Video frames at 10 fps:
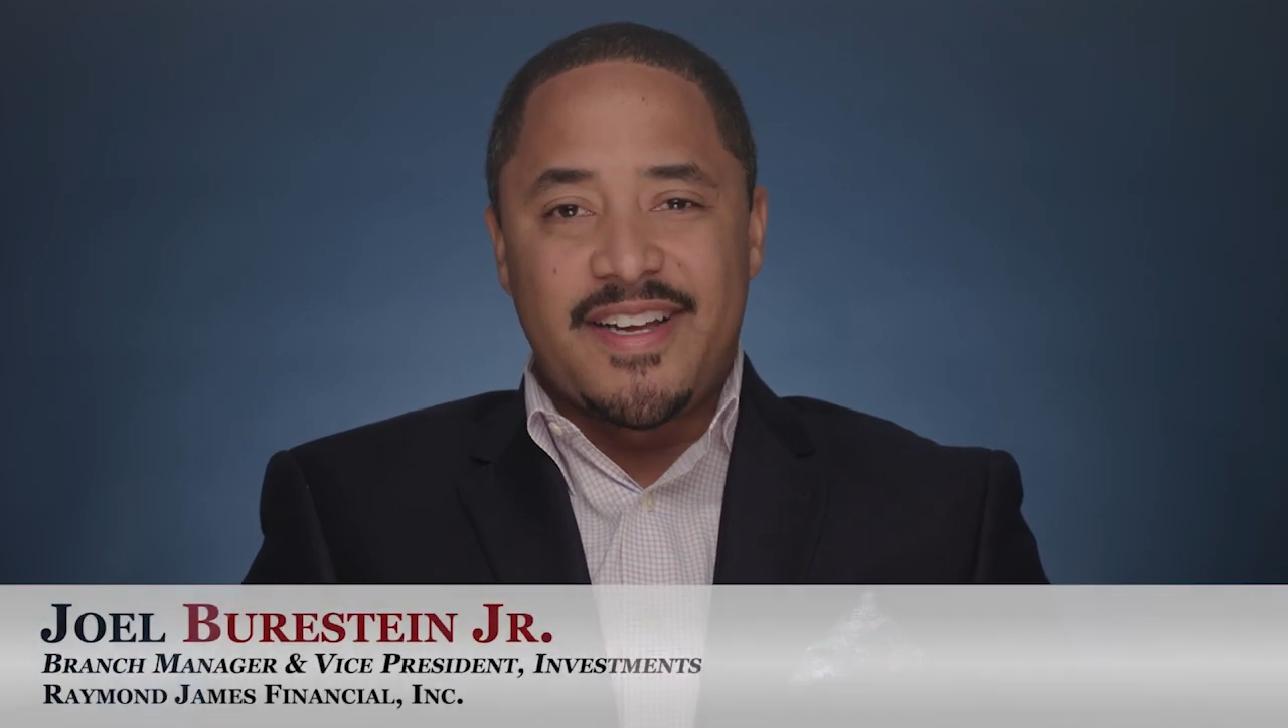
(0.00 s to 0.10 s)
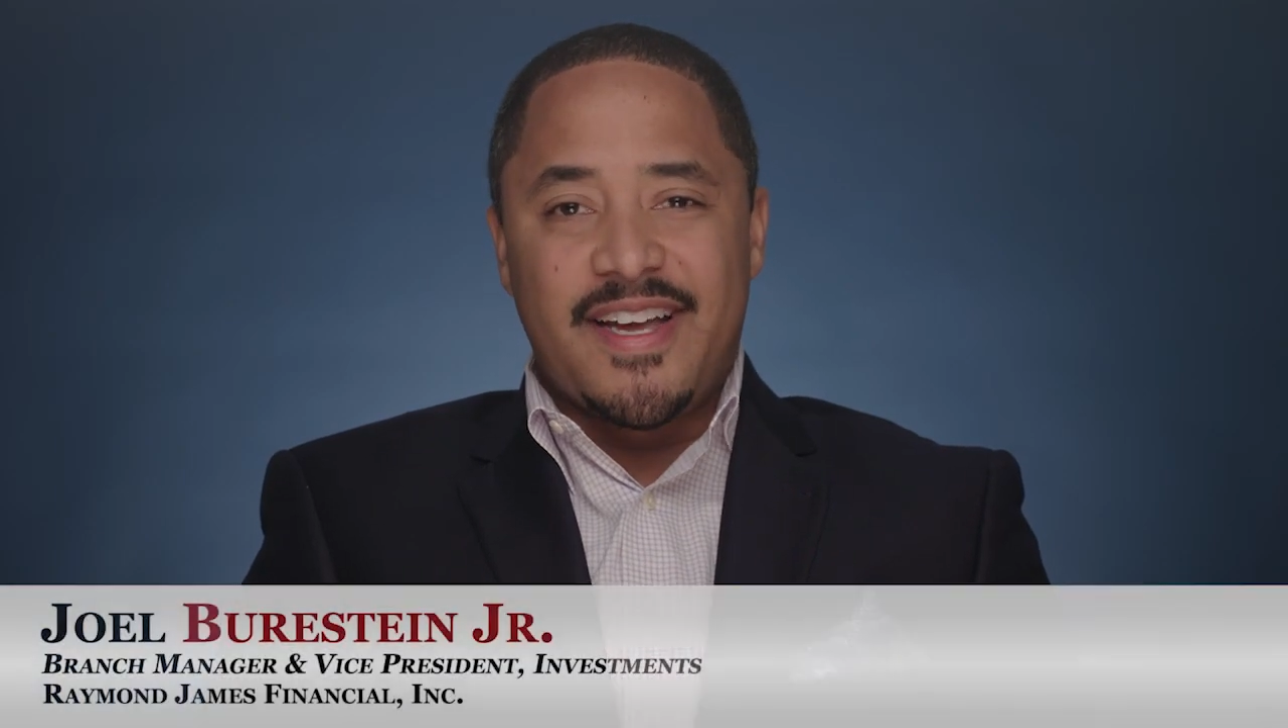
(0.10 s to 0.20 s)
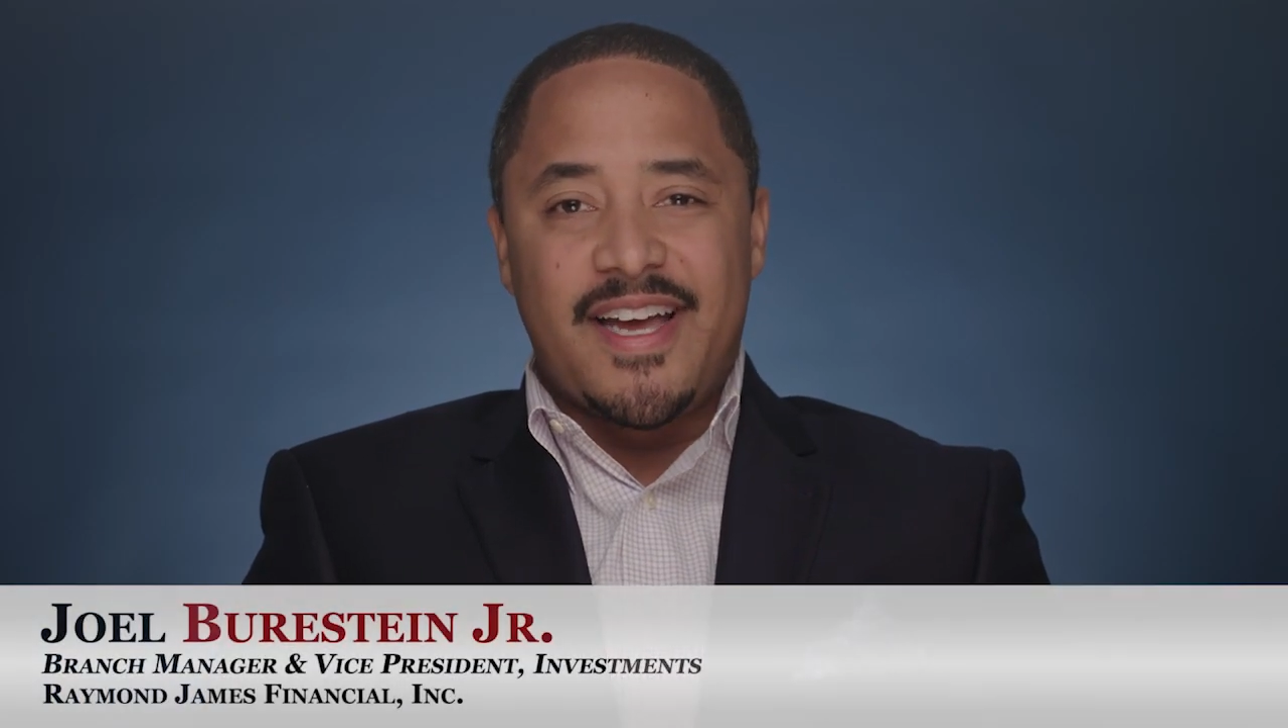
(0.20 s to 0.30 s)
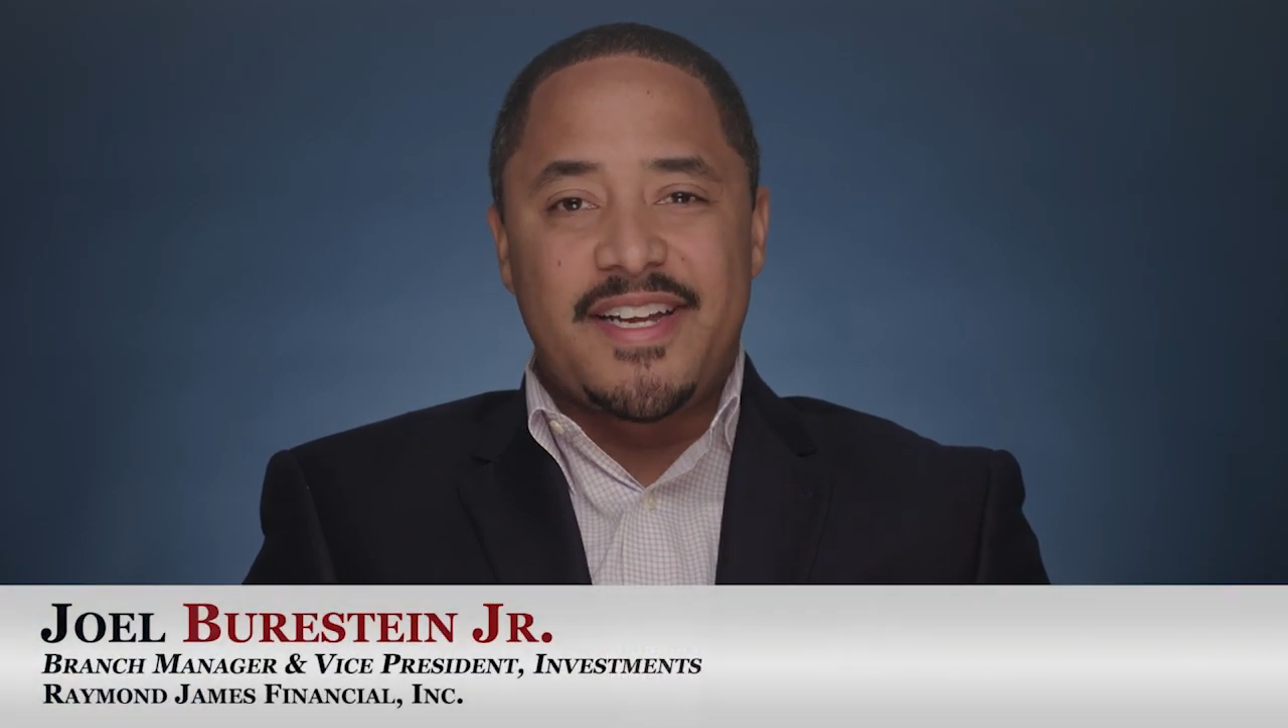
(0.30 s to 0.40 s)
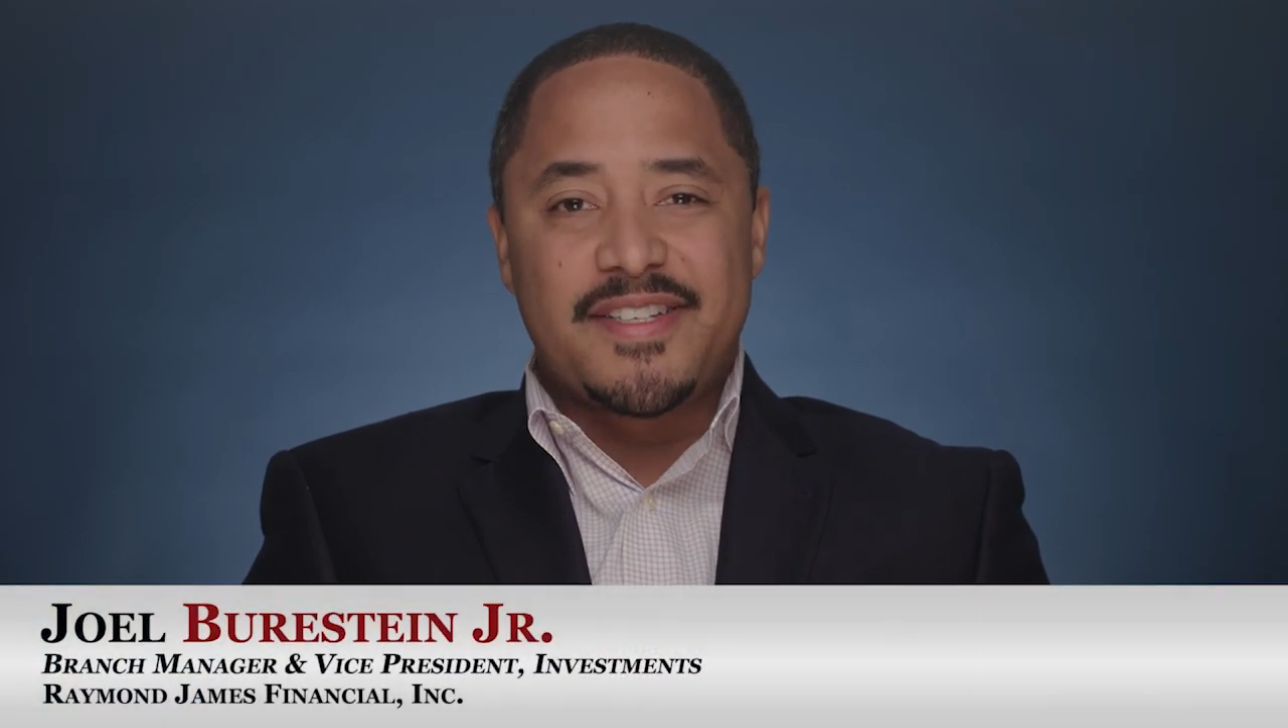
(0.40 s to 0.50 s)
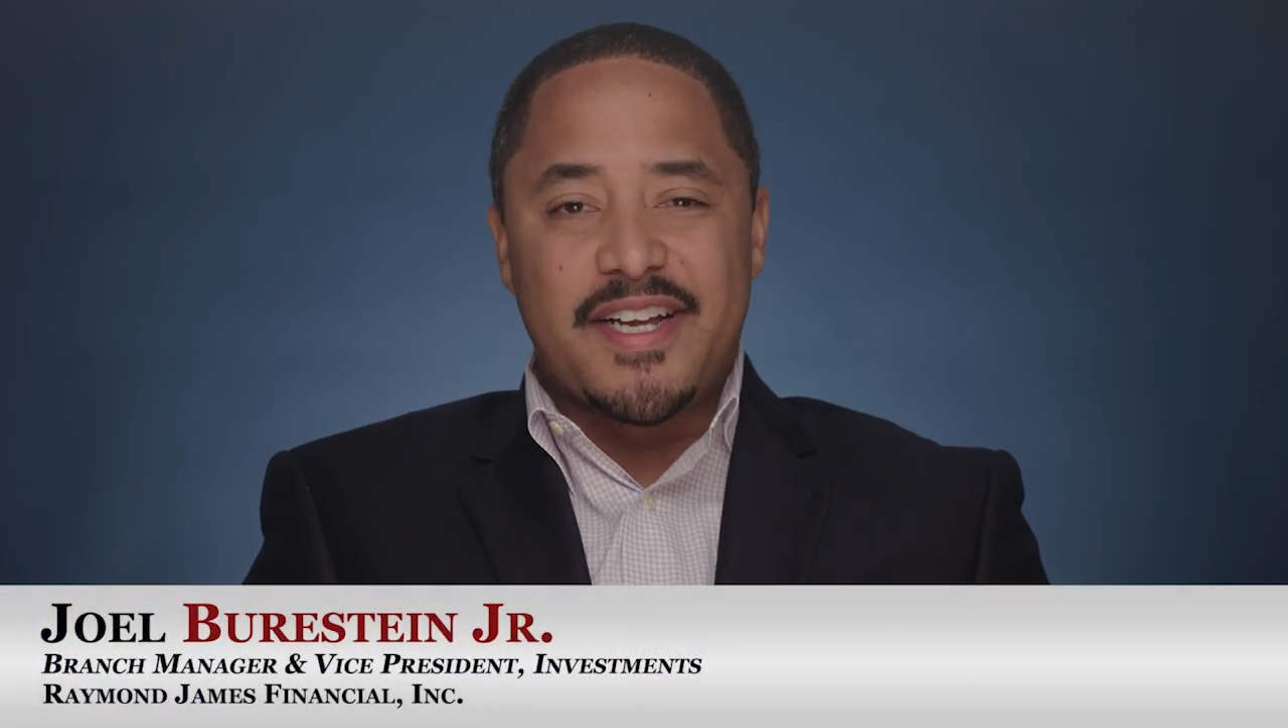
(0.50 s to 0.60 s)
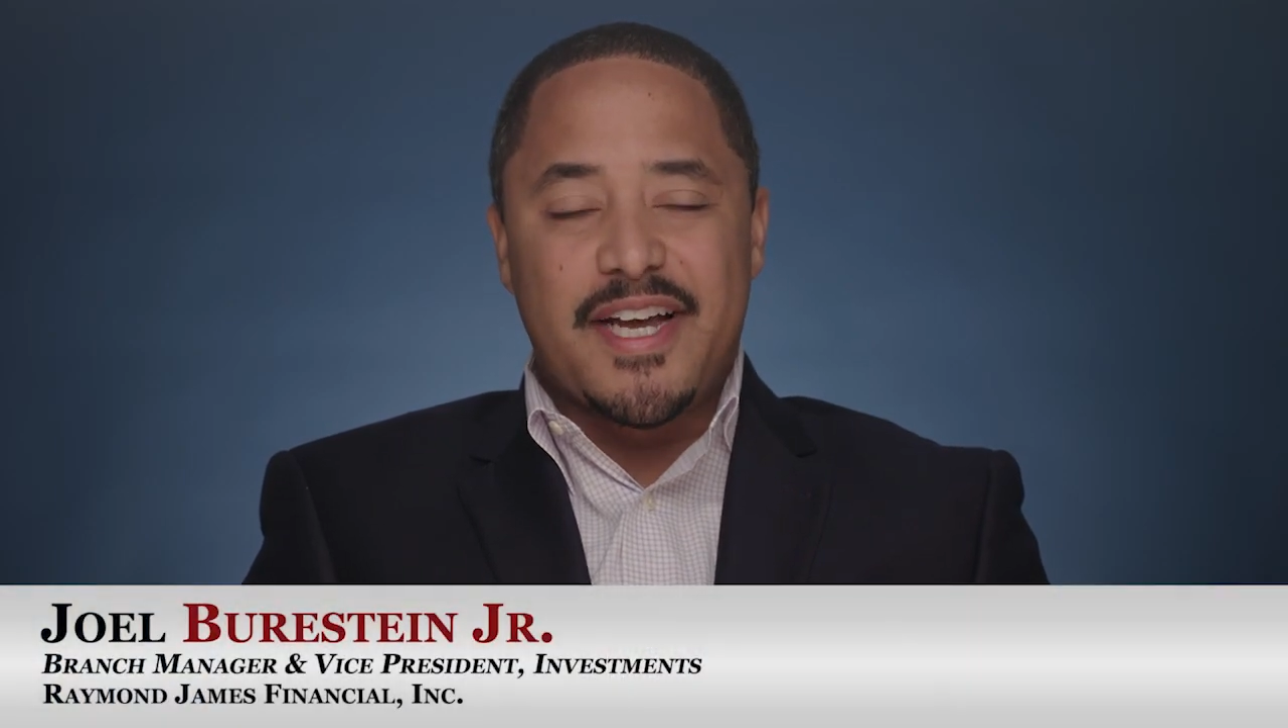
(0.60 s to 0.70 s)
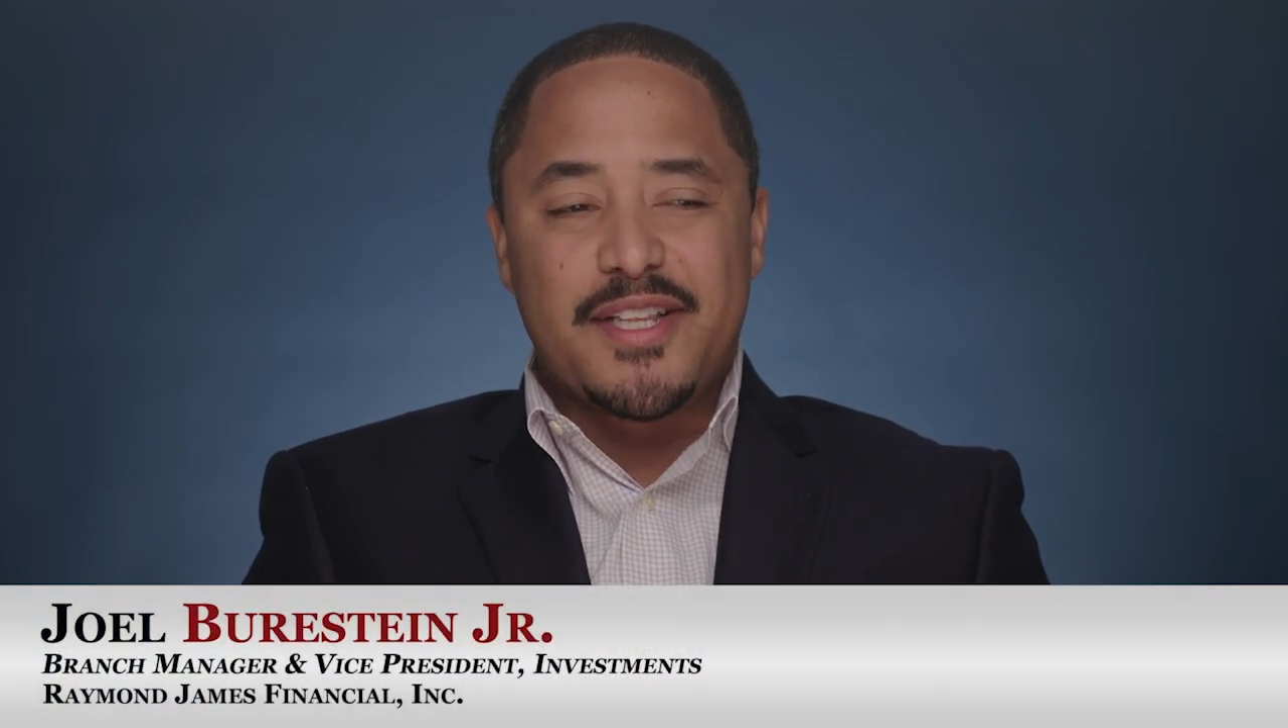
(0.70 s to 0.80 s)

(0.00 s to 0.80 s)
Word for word: and as I got